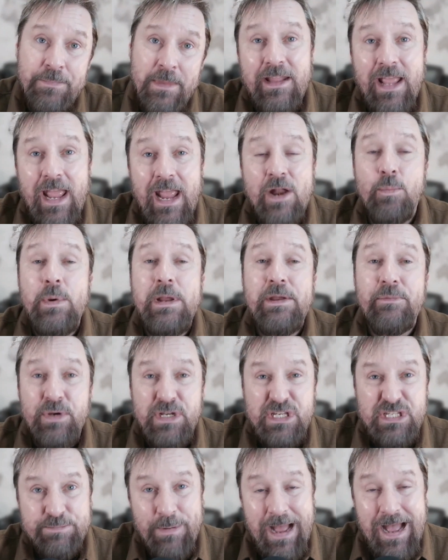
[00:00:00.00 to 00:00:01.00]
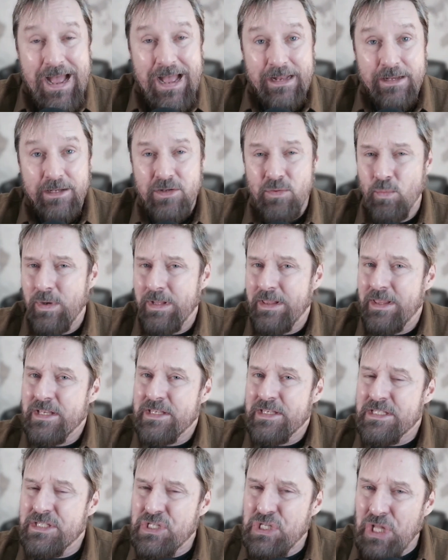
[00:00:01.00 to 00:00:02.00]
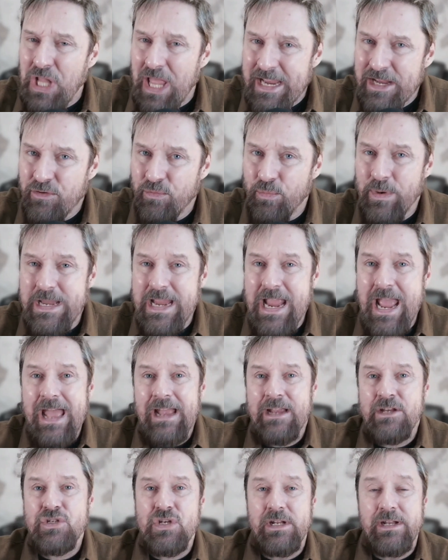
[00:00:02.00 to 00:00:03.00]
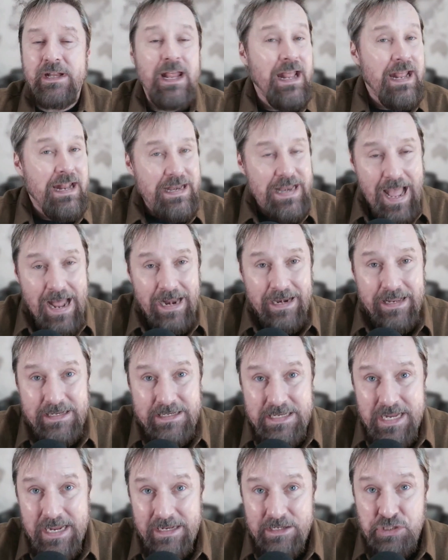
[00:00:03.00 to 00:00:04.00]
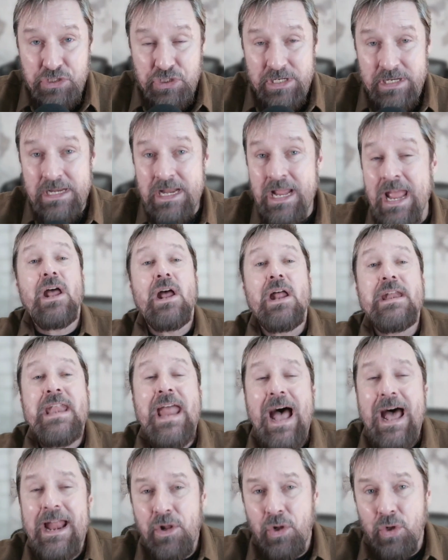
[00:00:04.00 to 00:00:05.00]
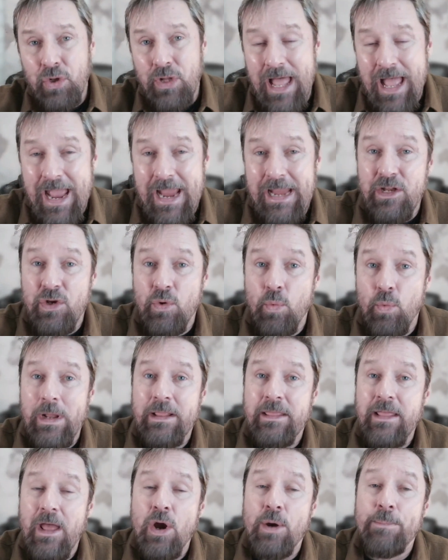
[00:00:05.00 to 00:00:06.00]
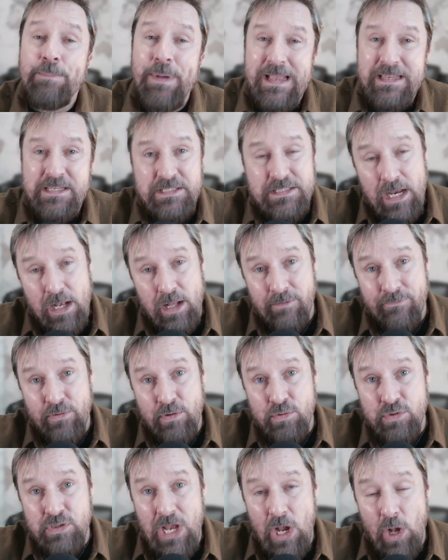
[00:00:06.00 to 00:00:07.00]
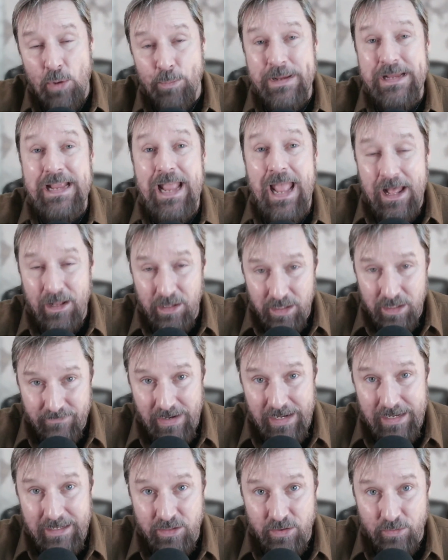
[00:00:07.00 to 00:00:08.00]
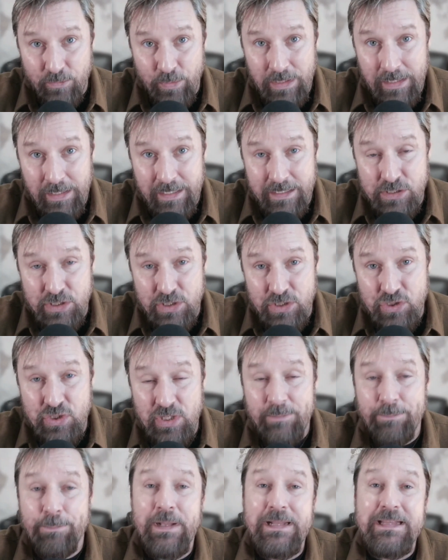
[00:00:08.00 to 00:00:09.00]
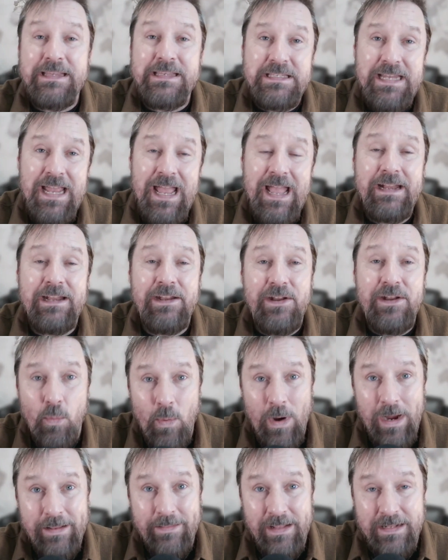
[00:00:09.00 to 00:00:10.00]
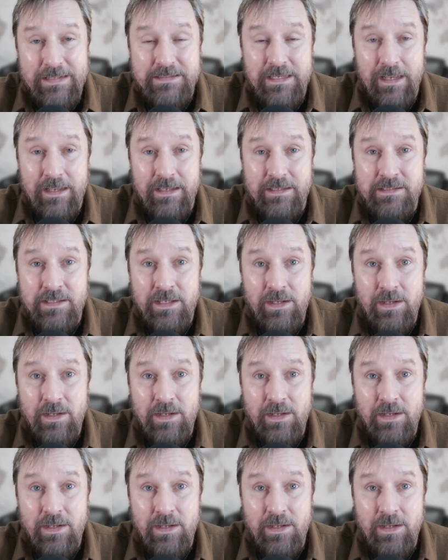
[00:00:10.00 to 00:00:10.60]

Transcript: and we respond with a slight reaction, not intention, not aligned with our best self who's helping elevate the relationship, but instead in a way that says,